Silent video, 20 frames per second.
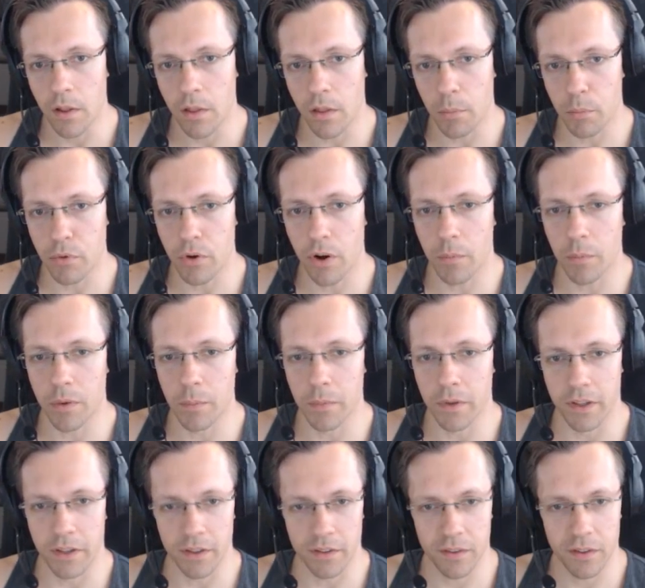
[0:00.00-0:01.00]
The problem
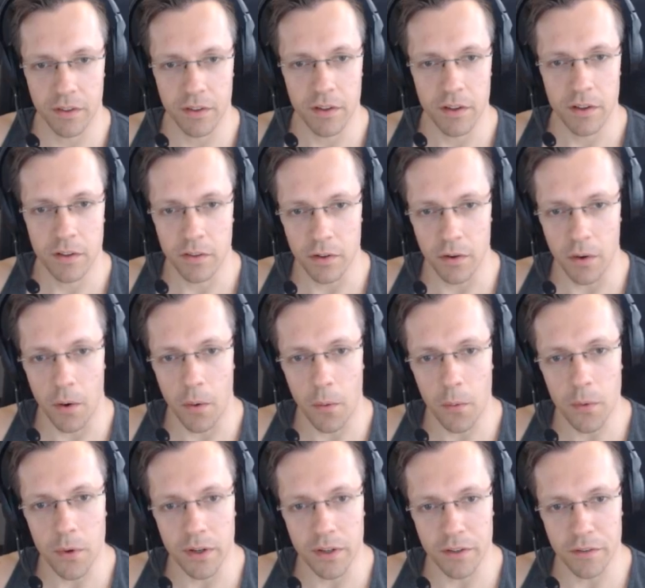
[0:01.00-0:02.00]
is, to
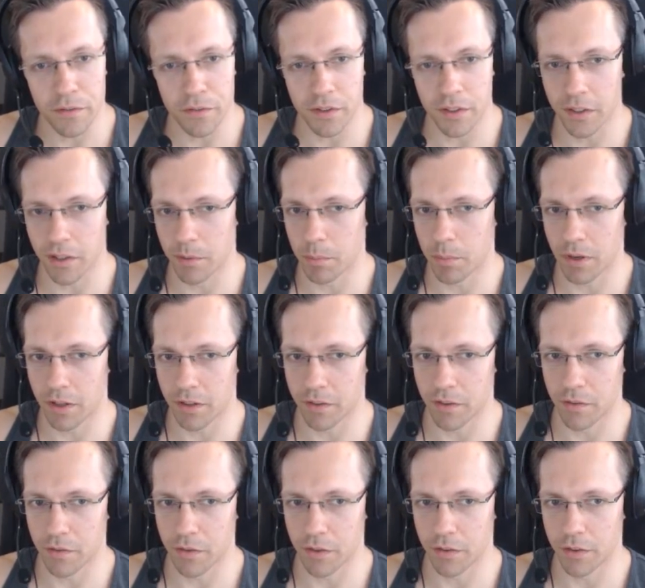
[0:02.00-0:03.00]
only feel a
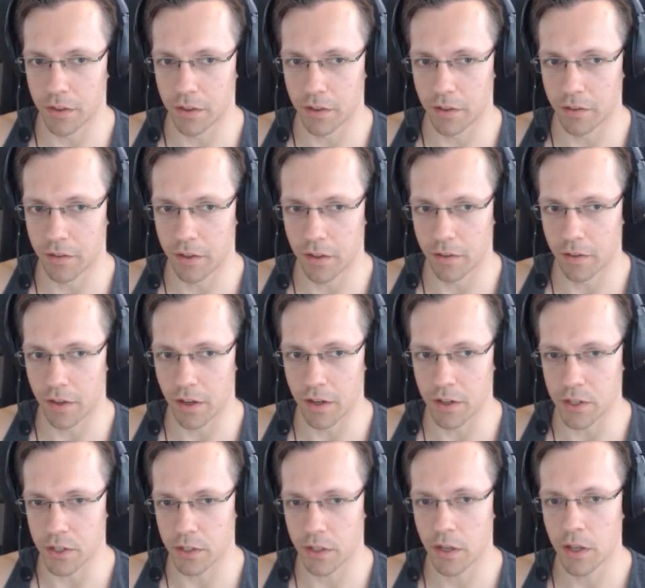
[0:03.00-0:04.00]
pleasant physical
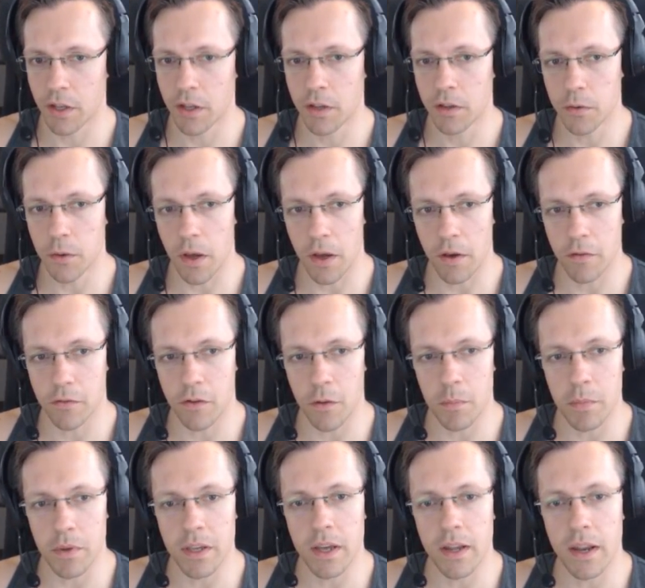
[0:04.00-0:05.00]
sensation, you have to
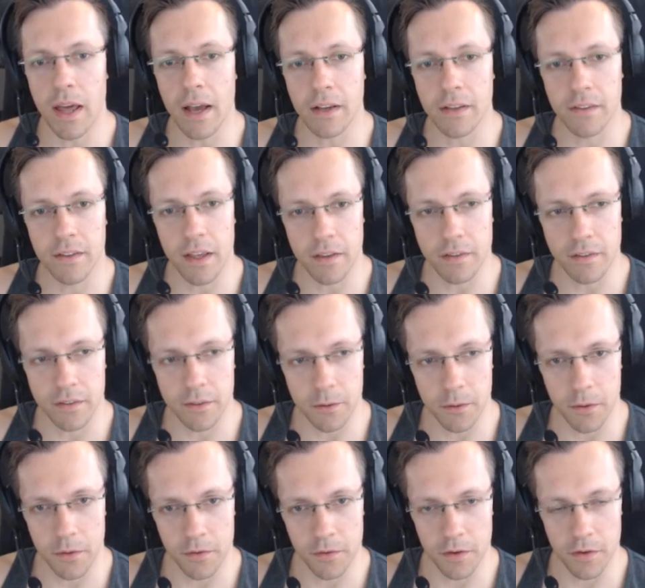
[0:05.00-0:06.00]
be in excess
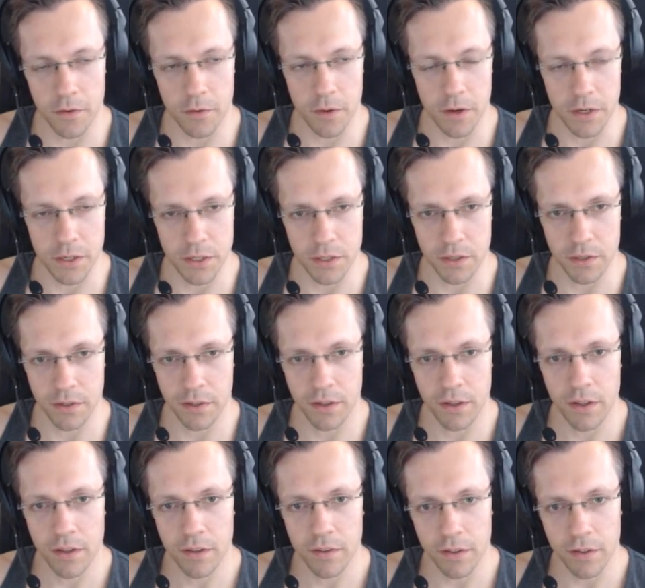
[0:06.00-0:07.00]
concentration.
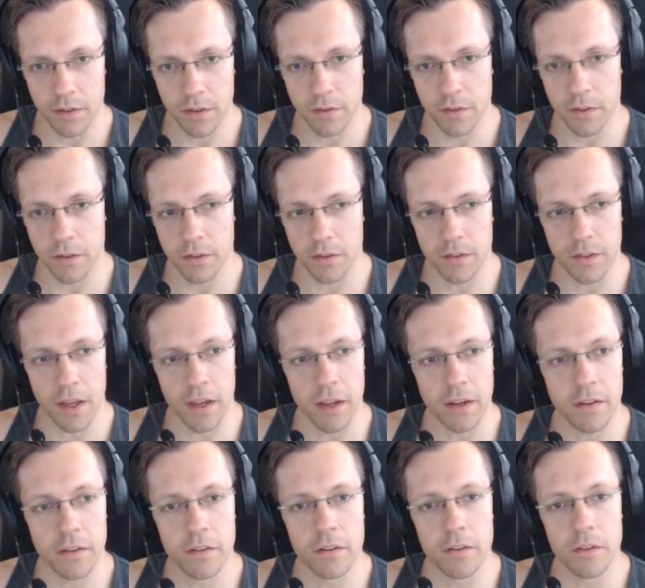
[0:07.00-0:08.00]
That is a
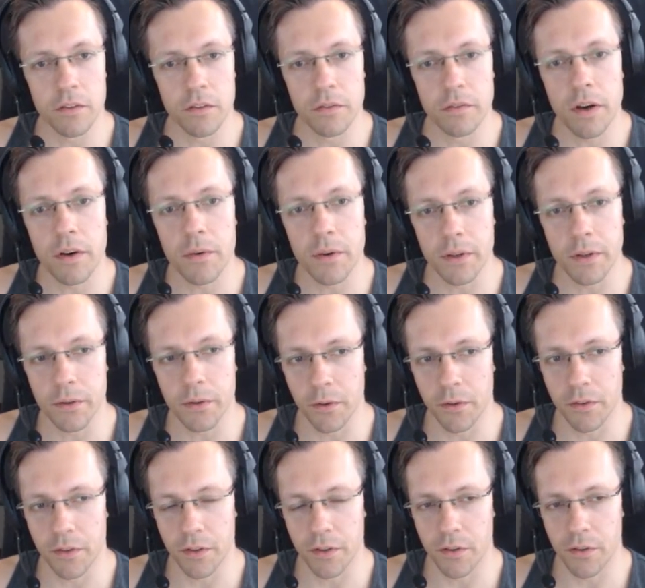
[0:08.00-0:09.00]
state that is very
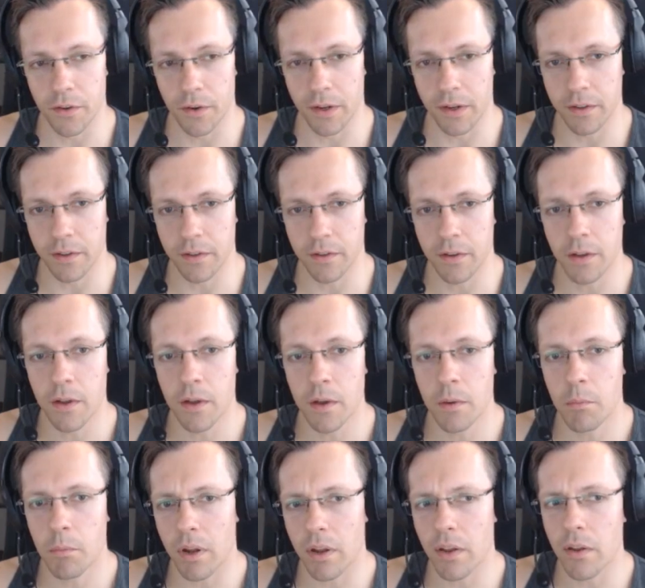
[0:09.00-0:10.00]
concentrated,
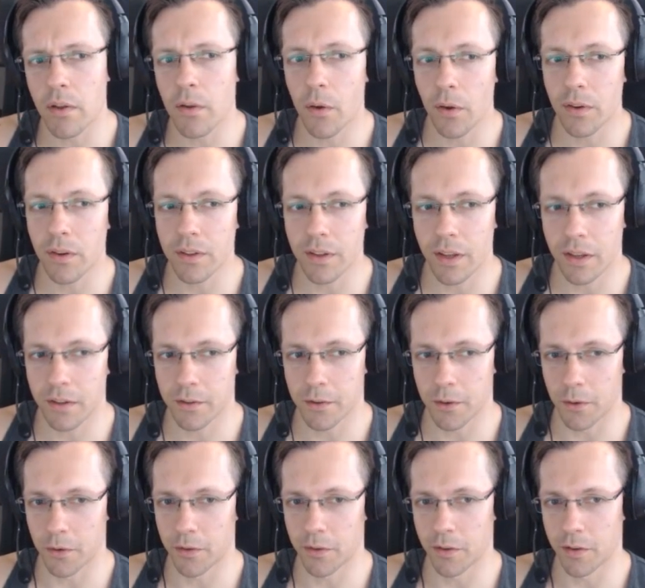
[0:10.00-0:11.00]
but not yet
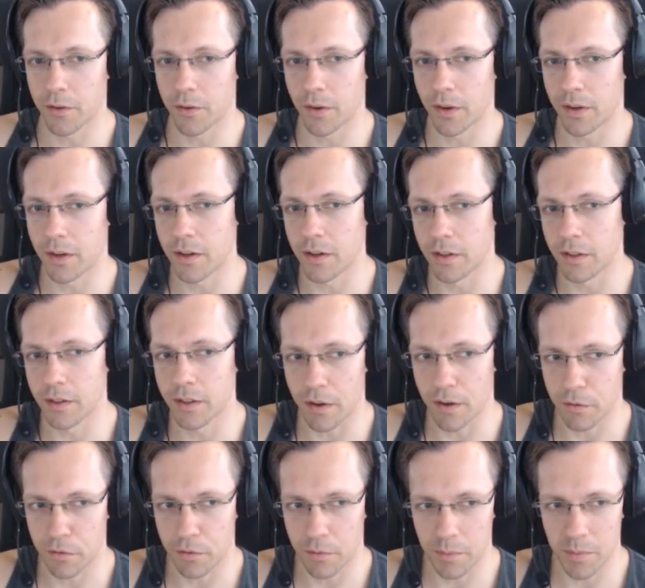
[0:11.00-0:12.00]
concentrated
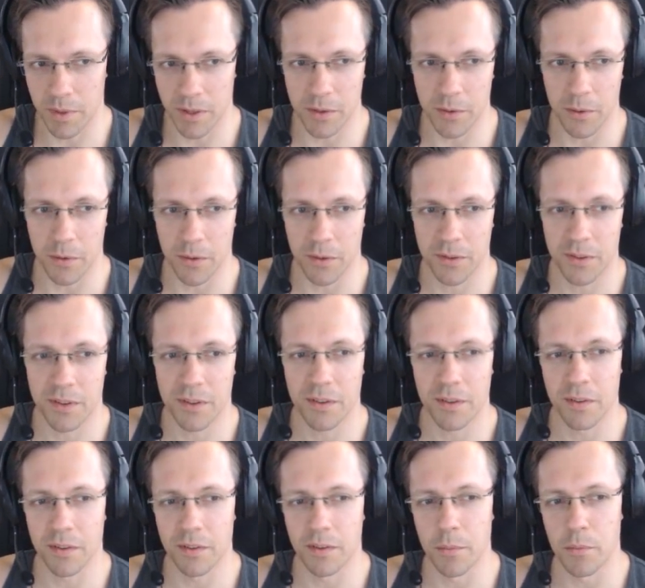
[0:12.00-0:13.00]
enough, because
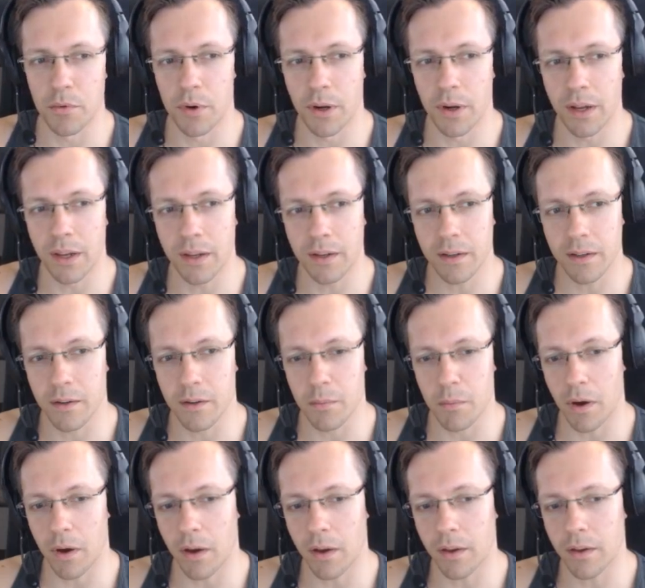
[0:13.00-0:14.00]
the brain and
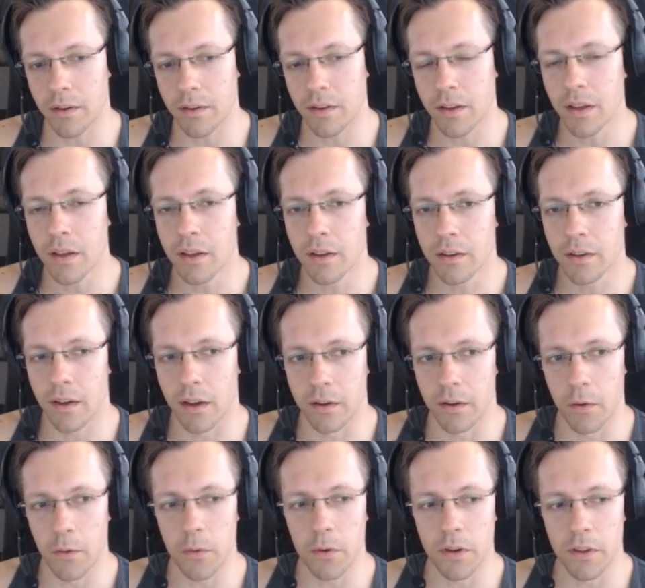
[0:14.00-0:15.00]
mind can
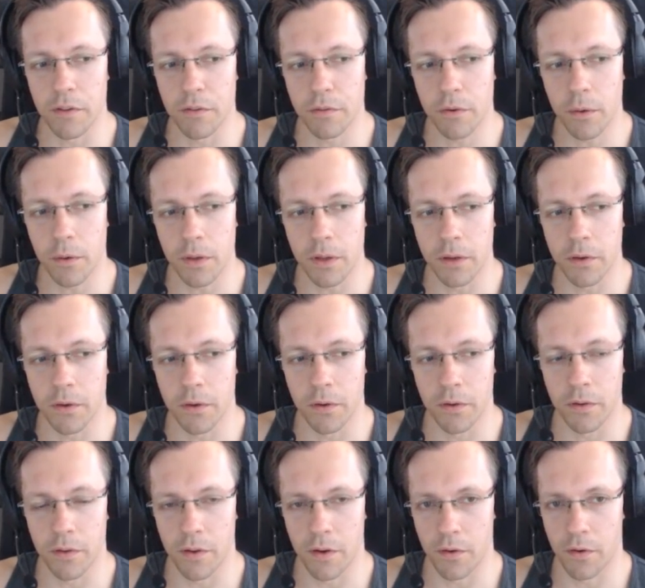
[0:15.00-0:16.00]
only fully
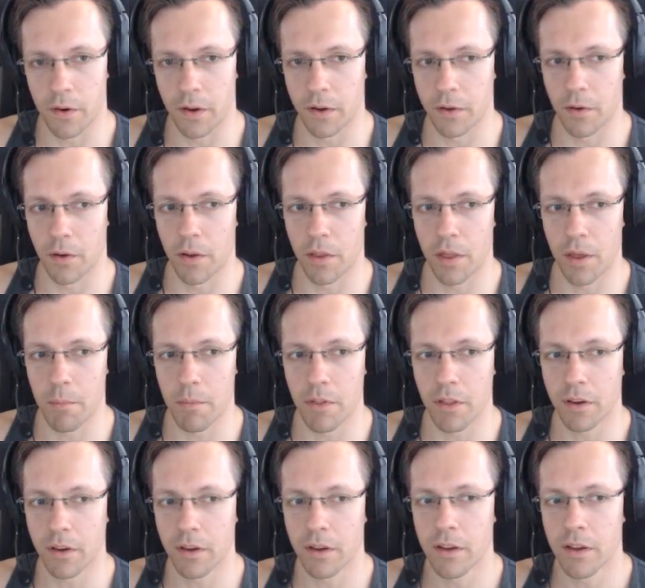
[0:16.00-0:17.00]
concentrate on
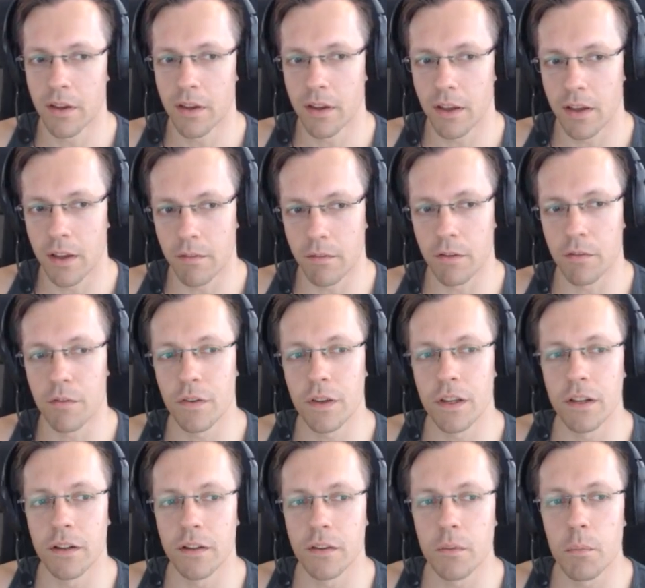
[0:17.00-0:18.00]
something if it
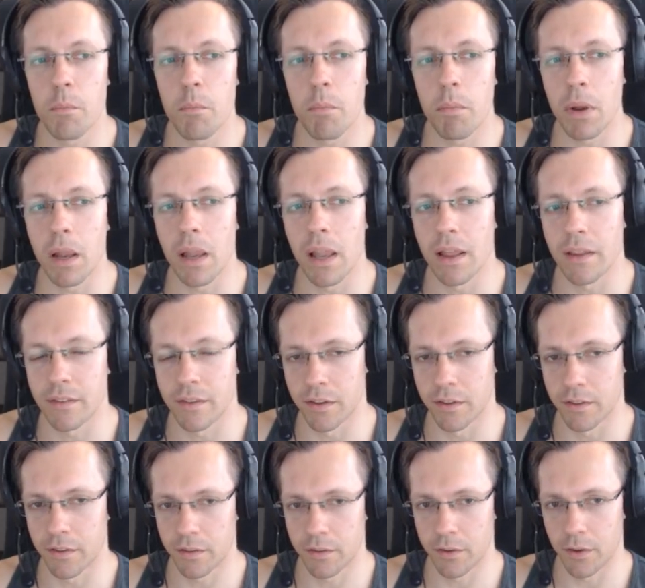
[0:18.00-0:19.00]
feels
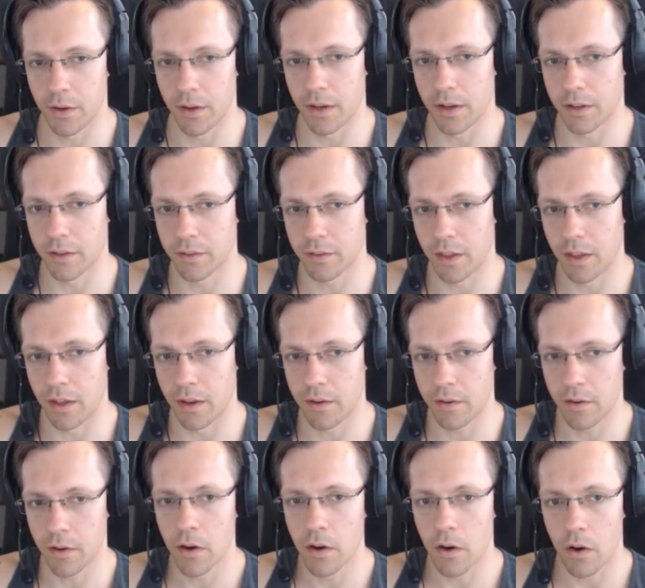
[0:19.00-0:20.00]
pleasant to an
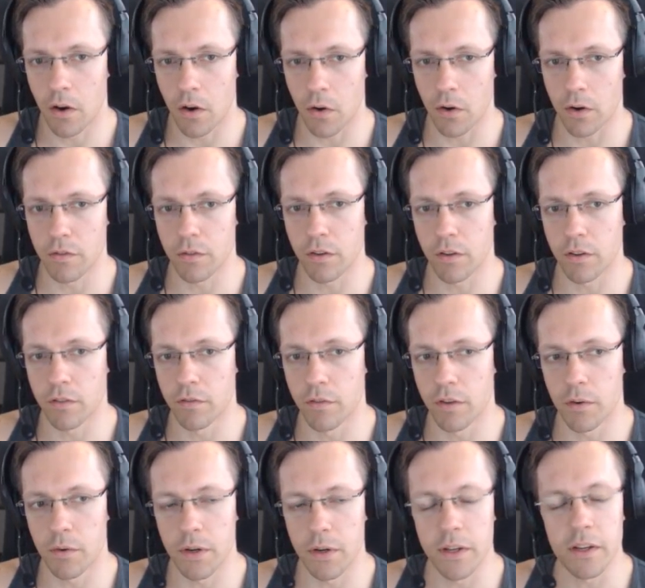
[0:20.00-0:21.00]
extent, or if it's
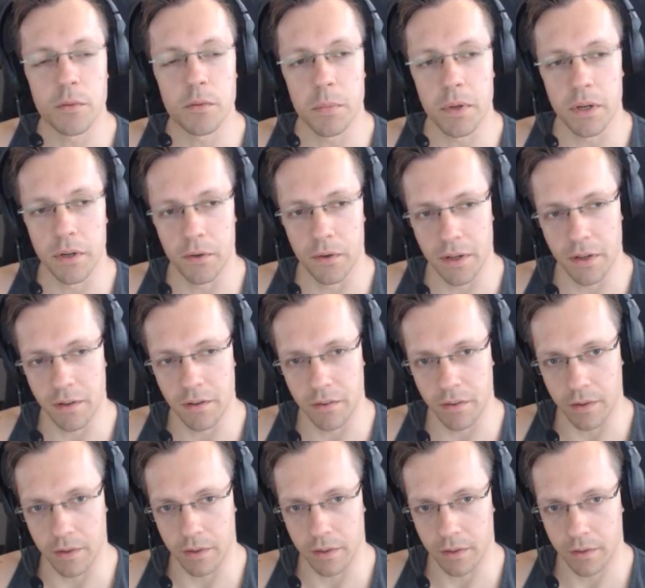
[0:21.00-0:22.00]
very
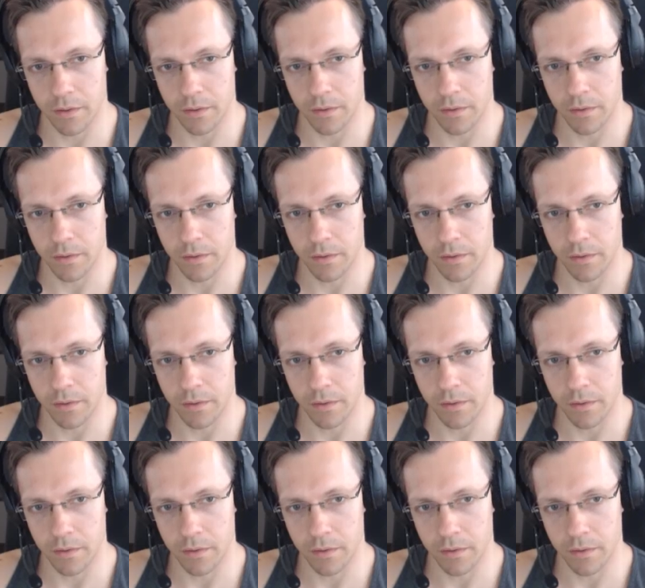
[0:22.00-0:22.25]
experienced in it.